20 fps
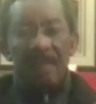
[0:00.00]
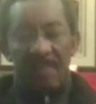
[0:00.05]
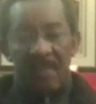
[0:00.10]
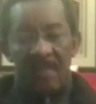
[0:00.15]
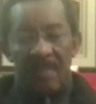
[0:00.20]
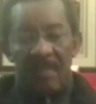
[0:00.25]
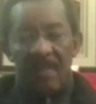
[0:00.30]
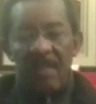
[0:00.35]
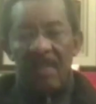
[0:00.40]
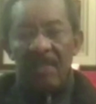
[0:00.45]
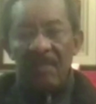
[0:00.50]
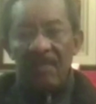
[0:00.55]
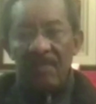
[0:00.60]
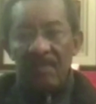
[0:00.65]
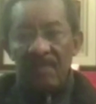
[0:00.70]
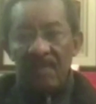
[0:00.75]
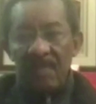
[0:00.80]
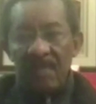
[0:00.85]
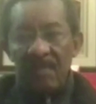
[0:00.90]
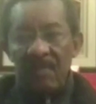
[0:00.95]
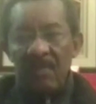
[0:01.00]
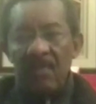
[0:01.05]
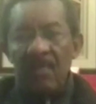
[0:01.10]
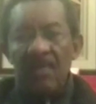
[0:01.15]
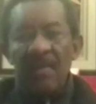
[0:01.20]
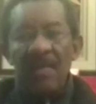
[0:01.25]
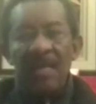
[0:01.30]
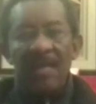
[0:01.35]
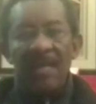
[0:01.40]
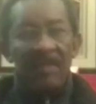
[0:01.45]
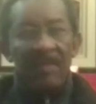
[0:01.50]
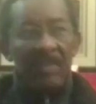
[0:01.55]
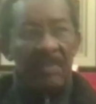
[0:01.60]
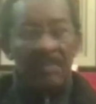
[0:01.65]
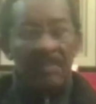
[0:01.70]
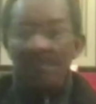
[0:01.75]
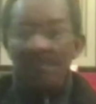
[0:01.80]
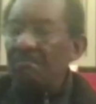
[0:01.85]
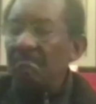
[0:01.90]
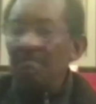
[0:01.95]
thing in life. If you don't have
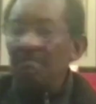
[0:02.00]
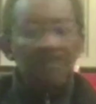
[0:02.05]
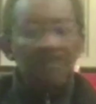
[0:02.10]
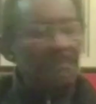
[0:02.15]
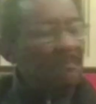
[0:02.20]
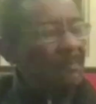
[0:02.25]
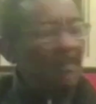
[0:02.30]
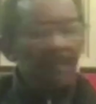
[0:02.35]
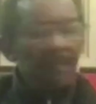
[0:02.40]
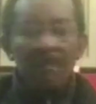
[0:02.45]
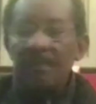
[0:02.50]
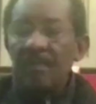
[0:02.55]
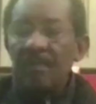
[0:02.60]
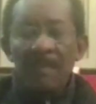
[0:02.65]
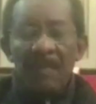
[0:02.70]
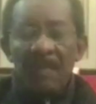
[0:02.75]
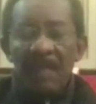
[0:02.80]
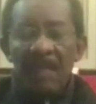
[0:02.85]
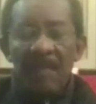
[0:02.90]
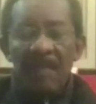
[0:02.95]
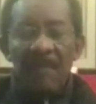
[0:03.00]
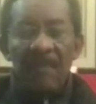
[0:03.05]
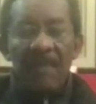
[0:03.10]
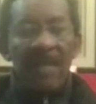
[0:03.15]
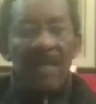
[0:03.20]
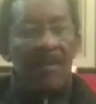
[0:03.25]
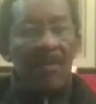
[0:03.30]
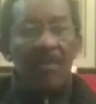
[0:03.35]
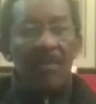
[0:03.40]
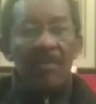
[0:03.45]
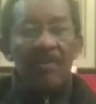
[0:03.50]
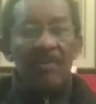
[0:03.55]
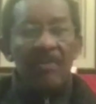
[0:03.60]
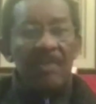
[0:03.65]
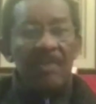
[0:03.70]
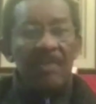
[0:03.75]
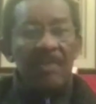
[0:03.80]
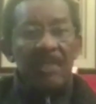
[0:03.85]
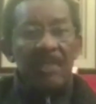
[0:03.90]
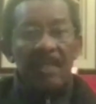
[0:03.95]
it, in fact, I
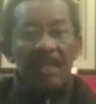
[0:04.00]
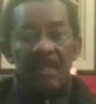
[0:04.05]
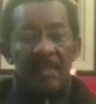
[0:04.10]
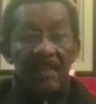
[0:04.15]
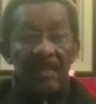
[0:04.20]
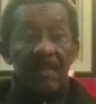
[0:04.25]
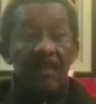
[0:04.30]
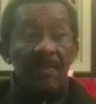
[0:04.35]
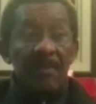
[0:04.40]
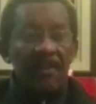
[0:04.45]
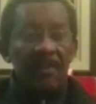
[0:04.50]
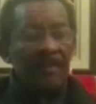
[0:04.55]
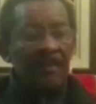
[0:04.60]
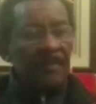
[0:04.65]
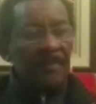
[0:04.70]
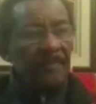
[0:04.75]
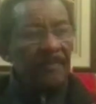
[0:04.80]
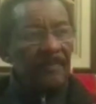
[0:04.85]
always tell them, I said, look,